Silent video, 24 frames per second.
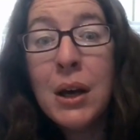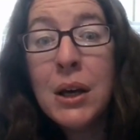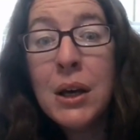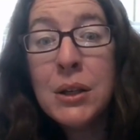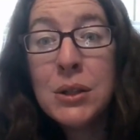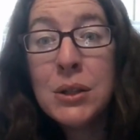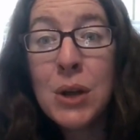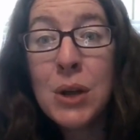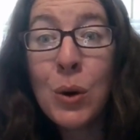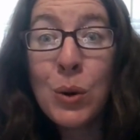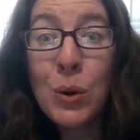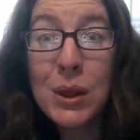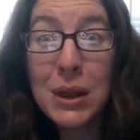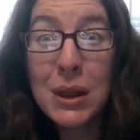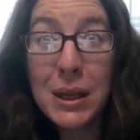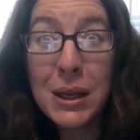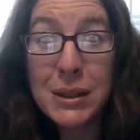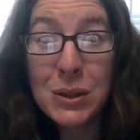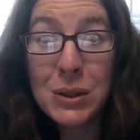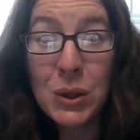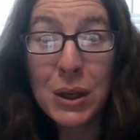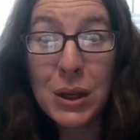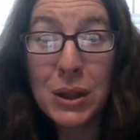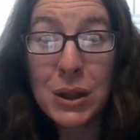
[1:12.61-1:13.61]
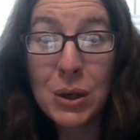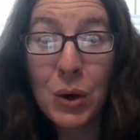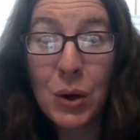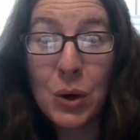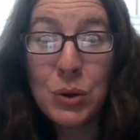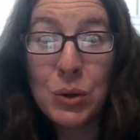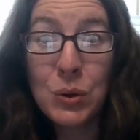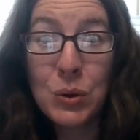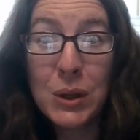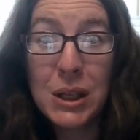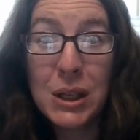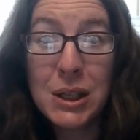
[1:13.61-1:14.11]
So let's look at the
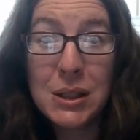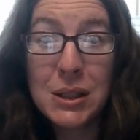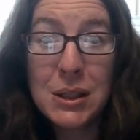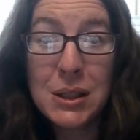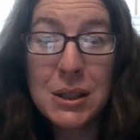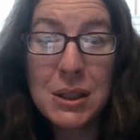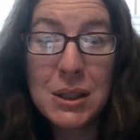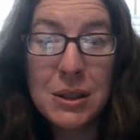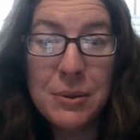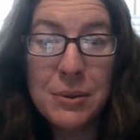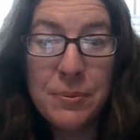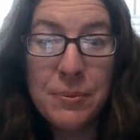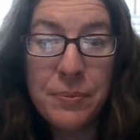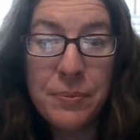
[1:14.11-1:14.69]
grocery list.